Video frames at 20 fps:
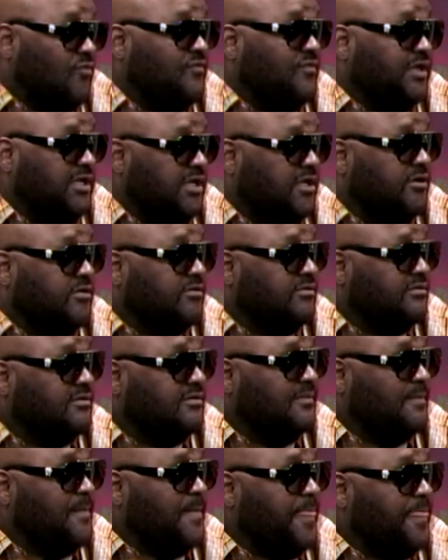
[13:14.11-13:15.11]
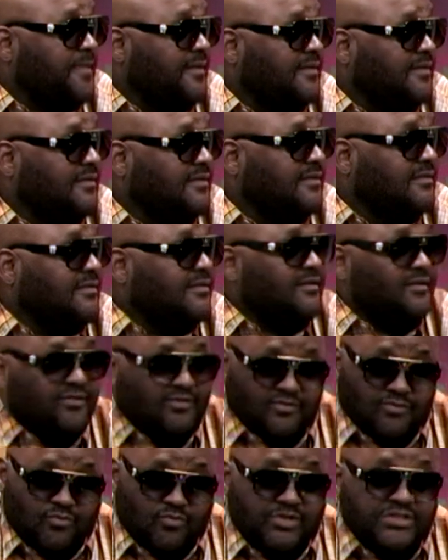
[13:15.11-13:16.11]
here,
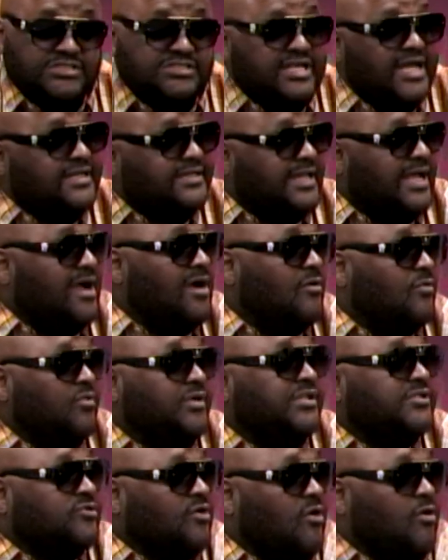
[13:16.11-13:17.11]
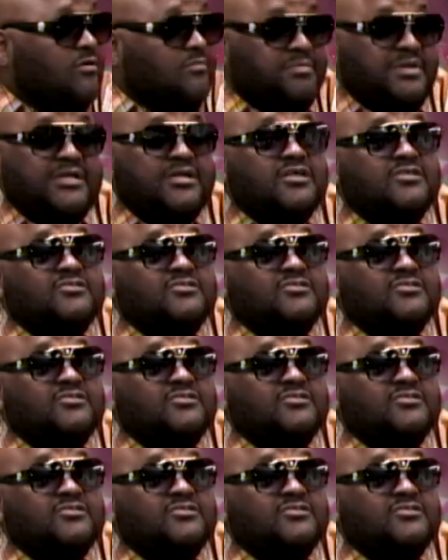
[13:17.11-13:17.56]
we sat down, we talked because